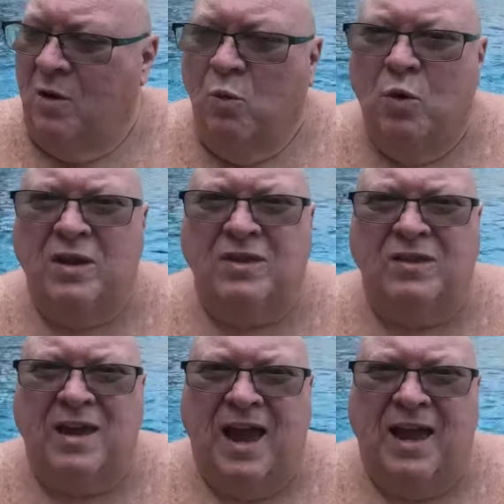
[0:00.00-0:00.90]
with
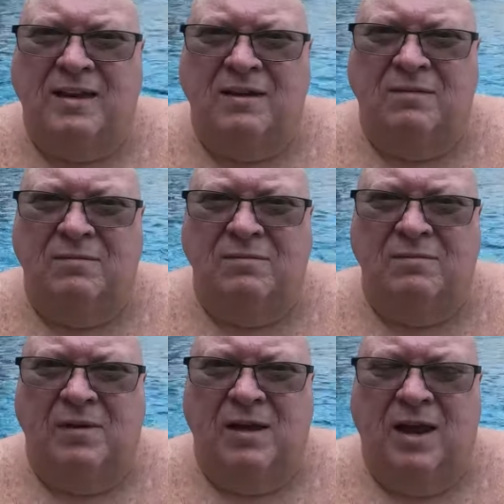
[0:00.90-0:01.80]
that
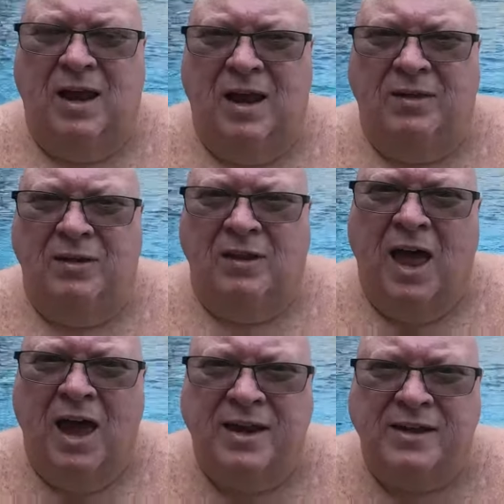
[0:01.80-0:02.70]
and the
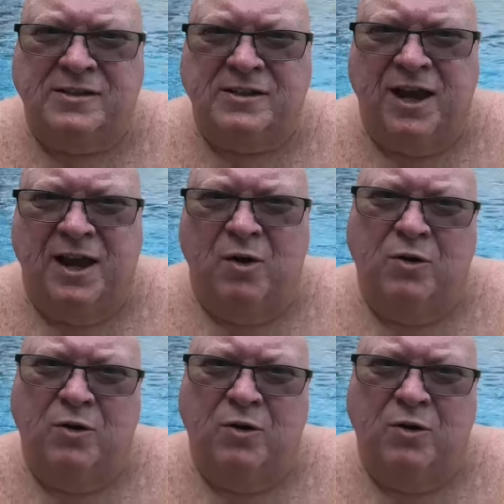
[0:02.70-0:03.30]
lying scale,